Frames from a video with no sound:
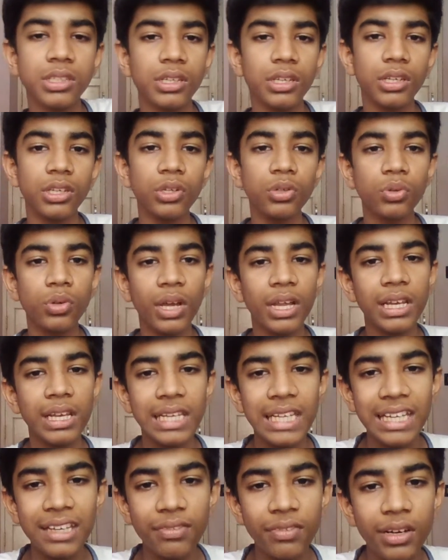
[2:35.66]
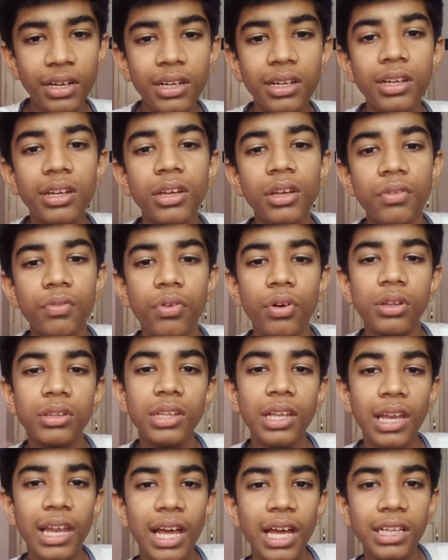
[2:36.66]
you can leave it for
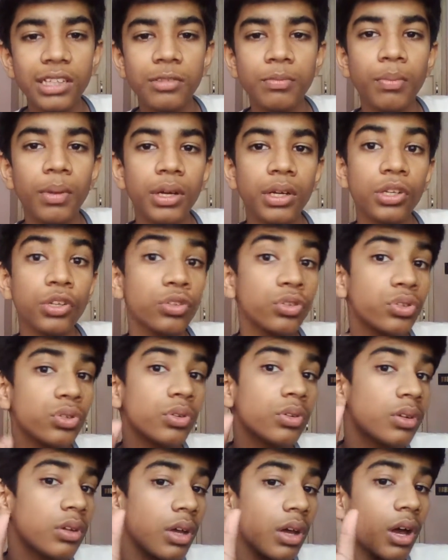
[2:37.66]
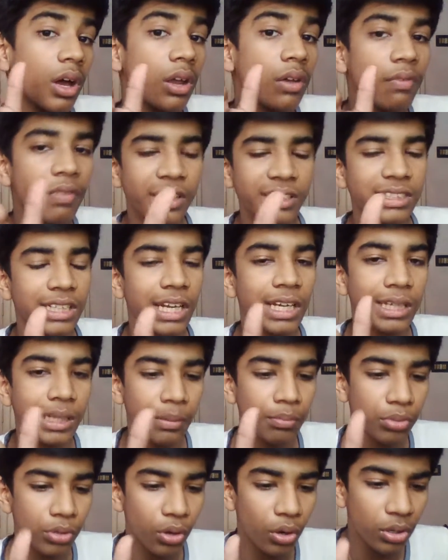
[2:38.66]
the last, but you should always
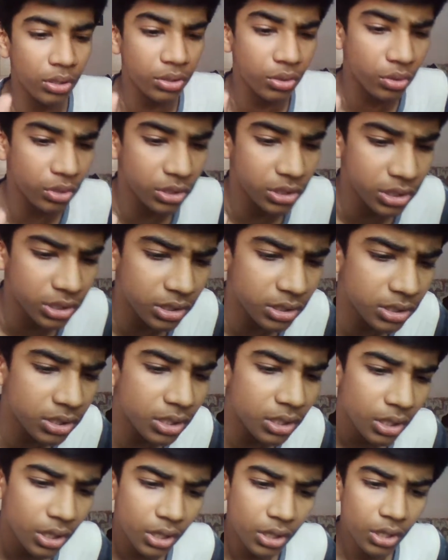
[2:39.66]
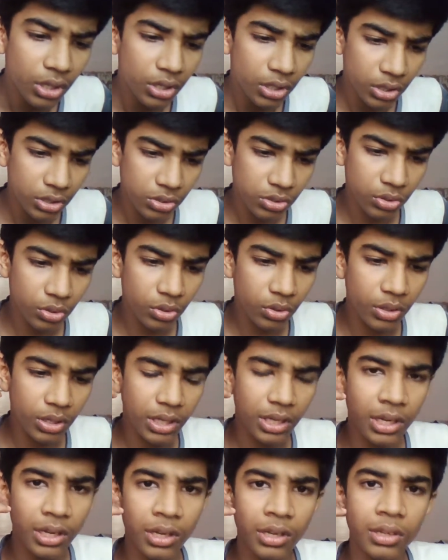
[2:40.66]
attempt all the questions. So,
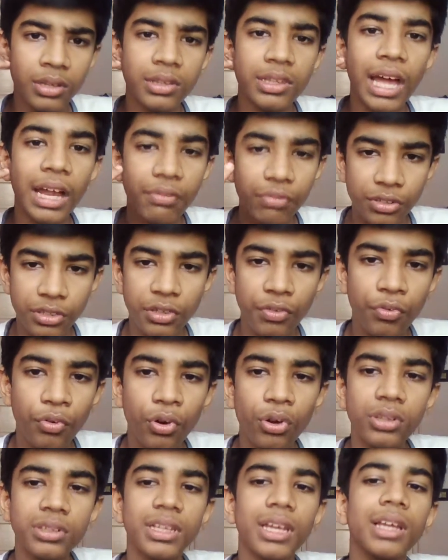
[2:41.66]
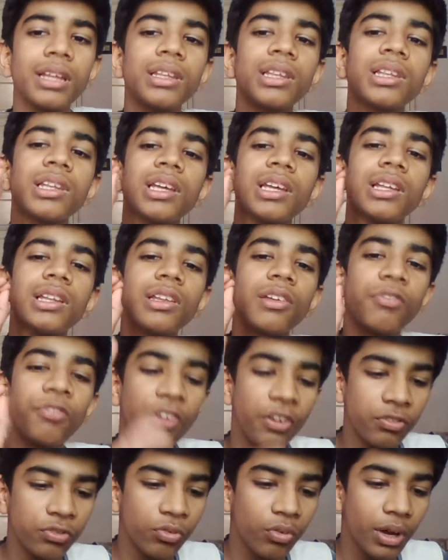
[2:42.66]
and that was the fourth. And in the
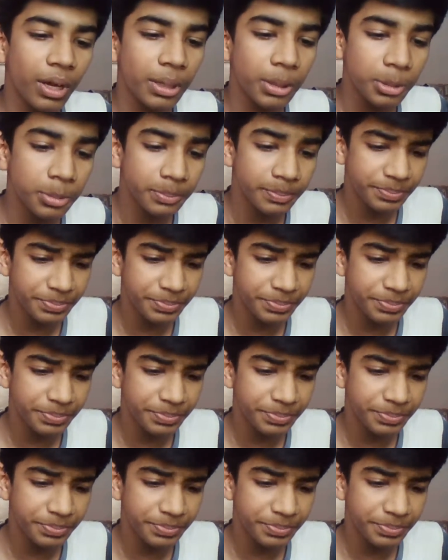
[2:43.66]
fifth one,